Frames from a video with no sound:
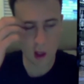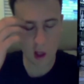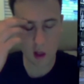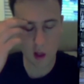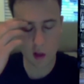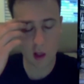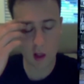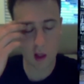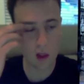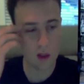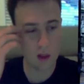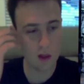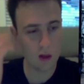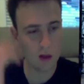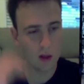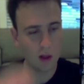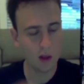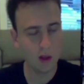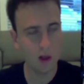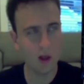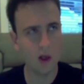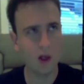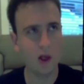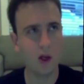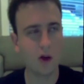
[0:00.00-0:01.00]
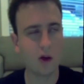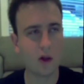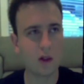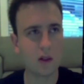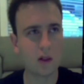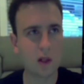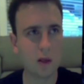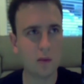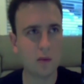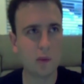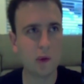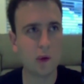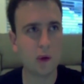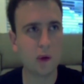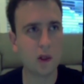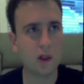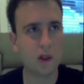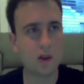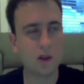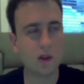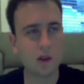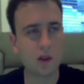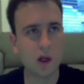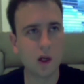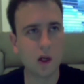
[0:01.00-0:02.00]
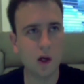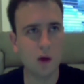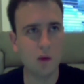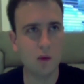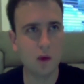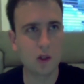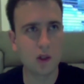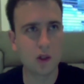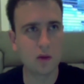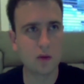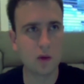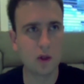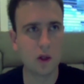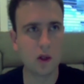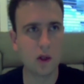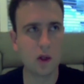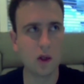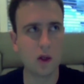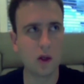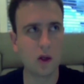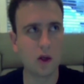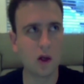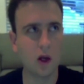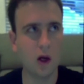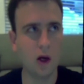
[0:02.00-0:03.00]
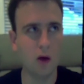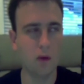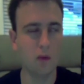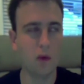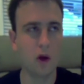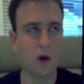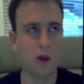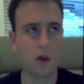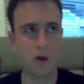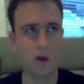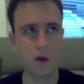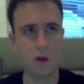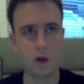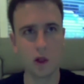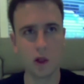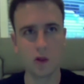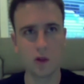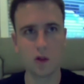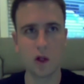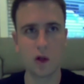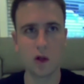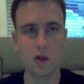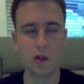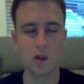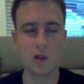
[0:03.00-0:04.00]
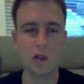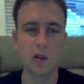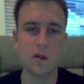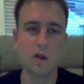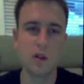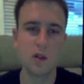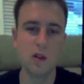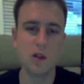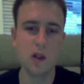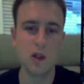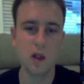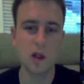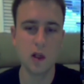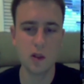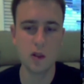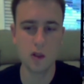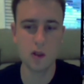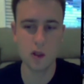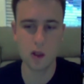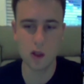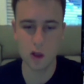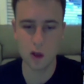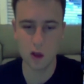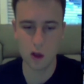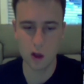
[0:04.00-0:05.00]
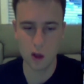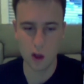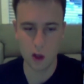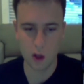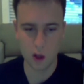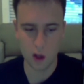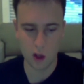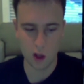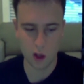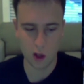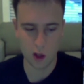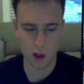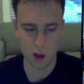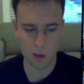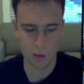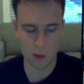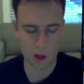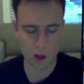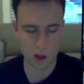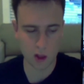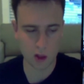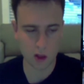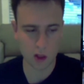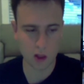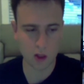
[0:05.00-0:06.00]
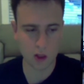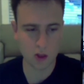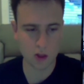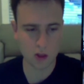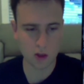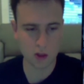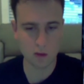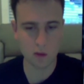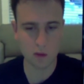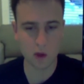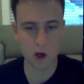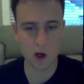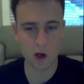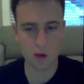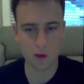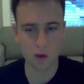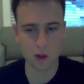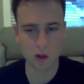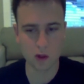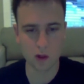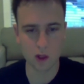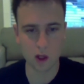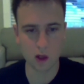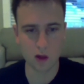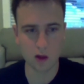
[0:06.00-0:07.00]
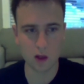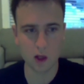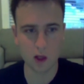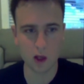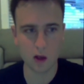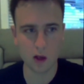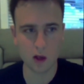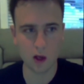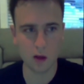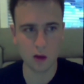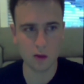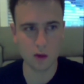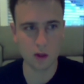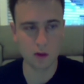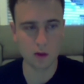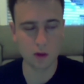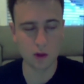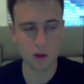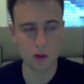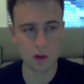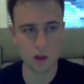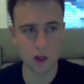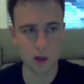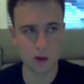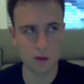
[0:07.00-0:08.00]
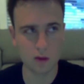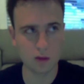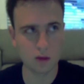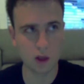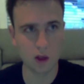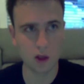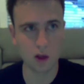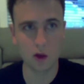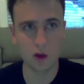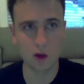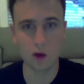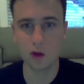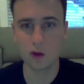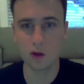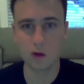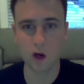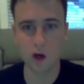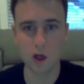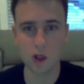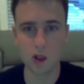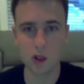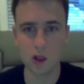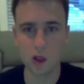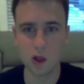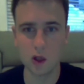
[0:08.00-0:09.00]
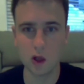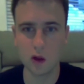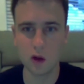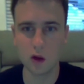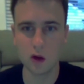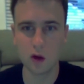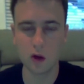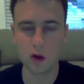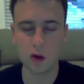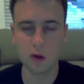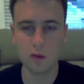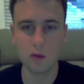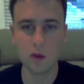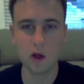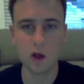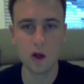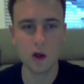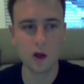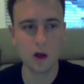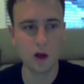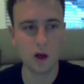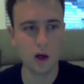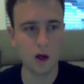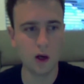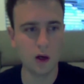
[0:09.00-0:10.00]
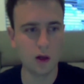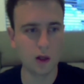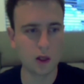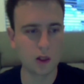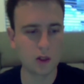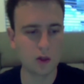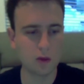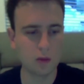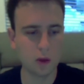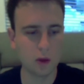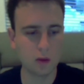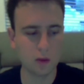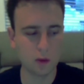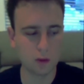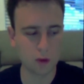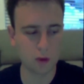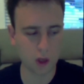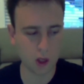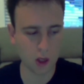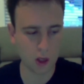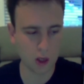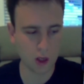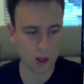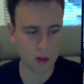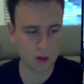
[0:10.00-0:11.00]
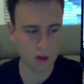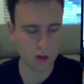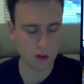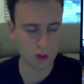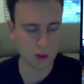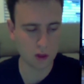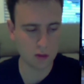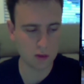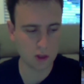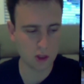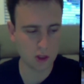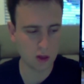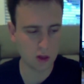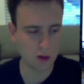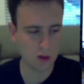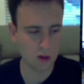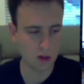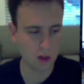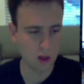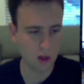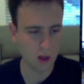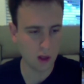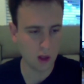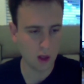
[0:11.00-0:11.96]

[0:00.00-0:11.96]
And then at some point, once we went through like 2017, 18, I think the interesting part was that there was like gold rush in Ethereum. Lots of people were getting into crypto.